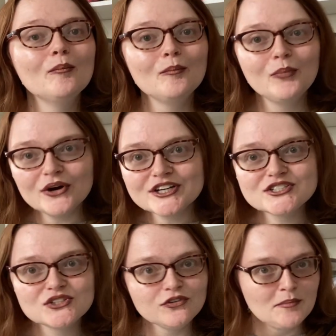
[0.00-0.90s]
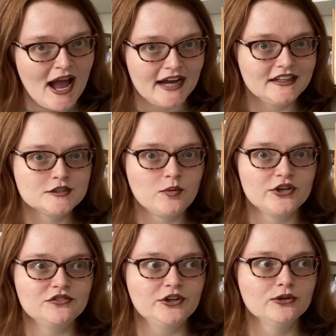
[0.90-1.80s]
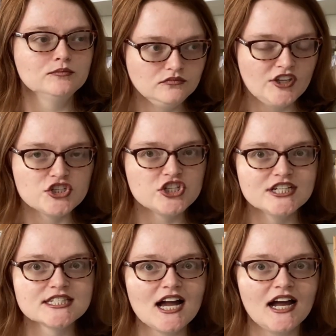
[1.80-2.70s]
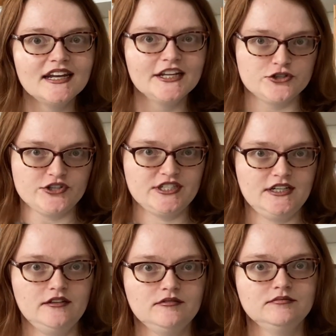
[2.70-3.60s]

book is from Hadley's point of view. She is not interesting.